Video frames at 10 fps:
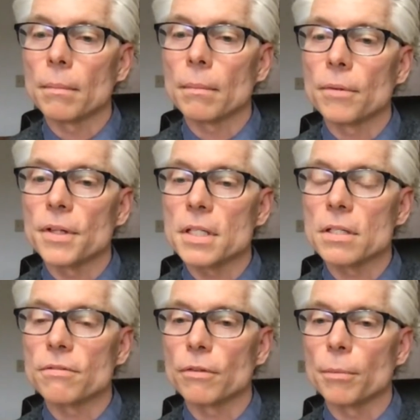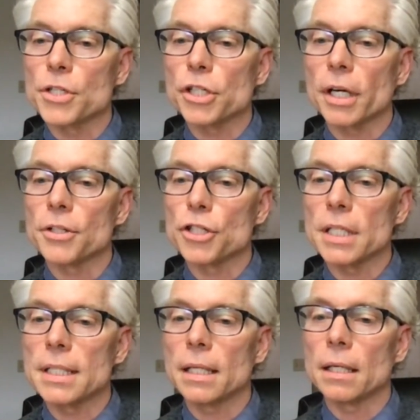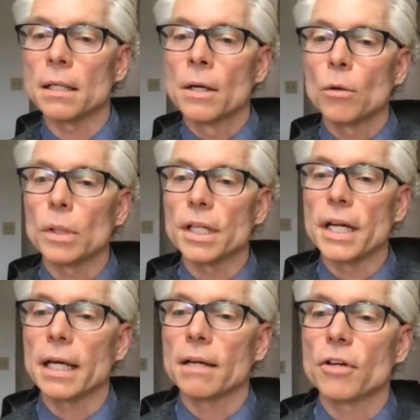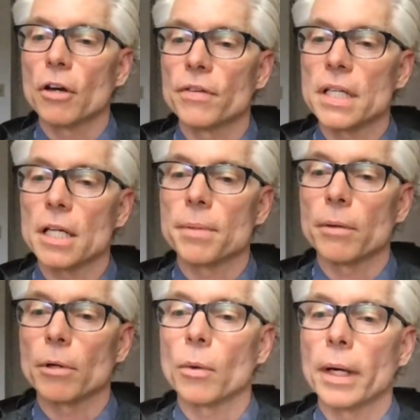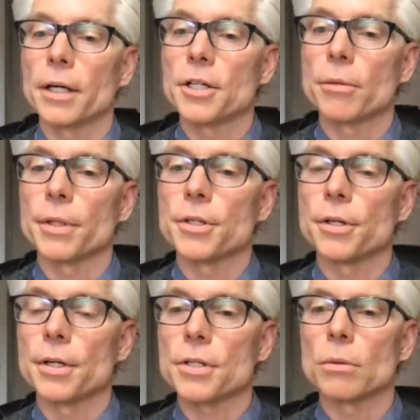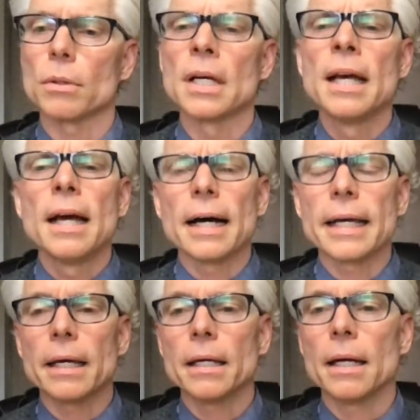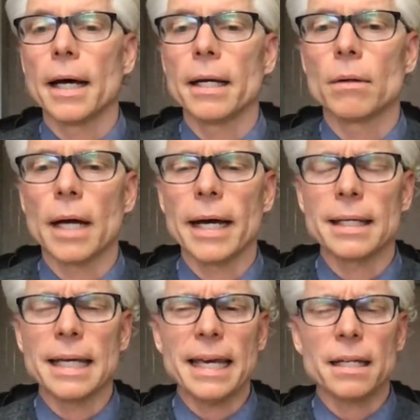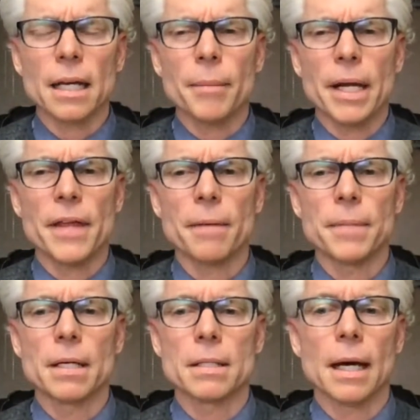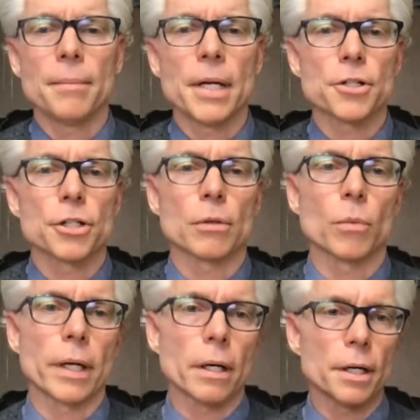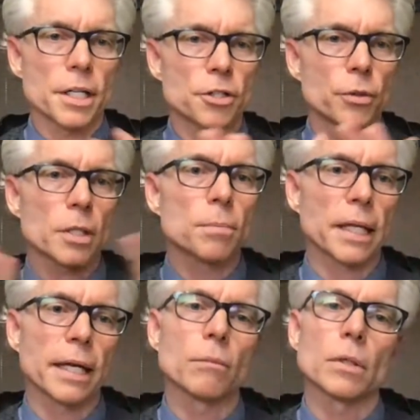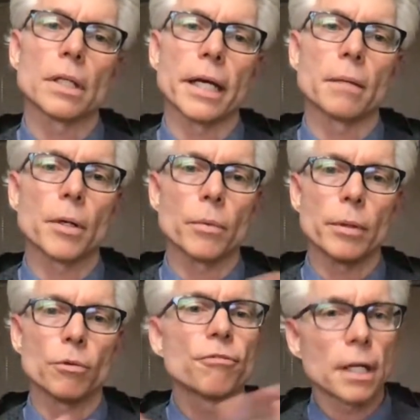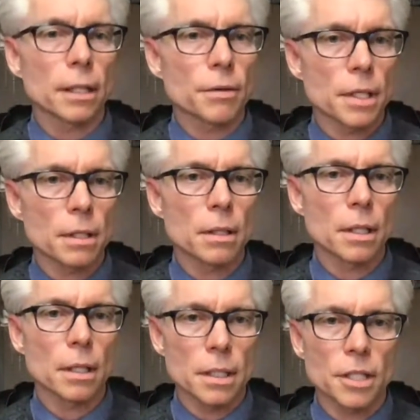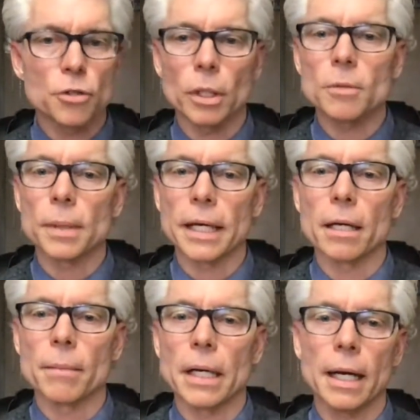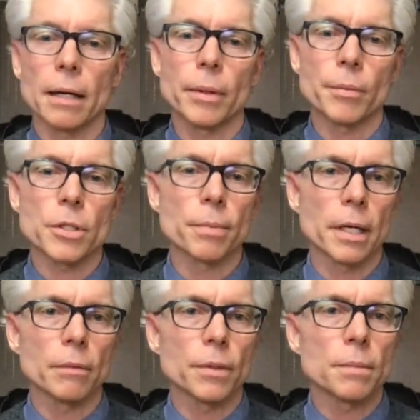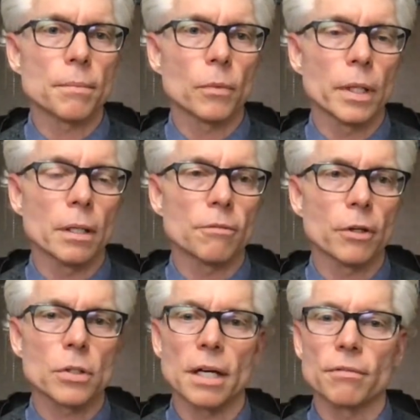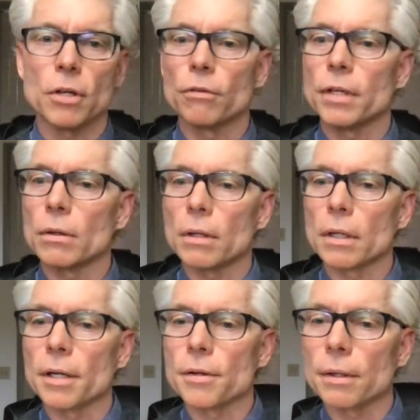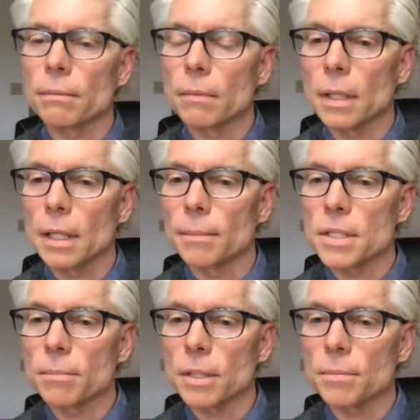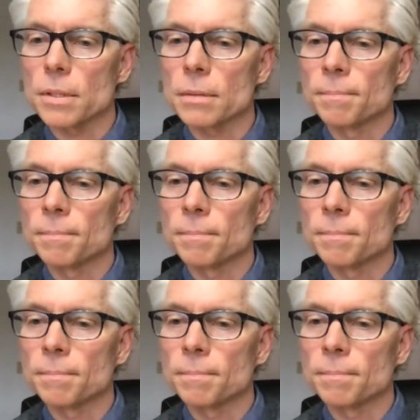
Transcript: This is for Michelle GT. Will a negative COVID test be required to return to school? Again, I can't comment on that because I'm not sure where our district's plan will land, but we will follow the district's plan about how we respond when folks have COVID or other symptoms.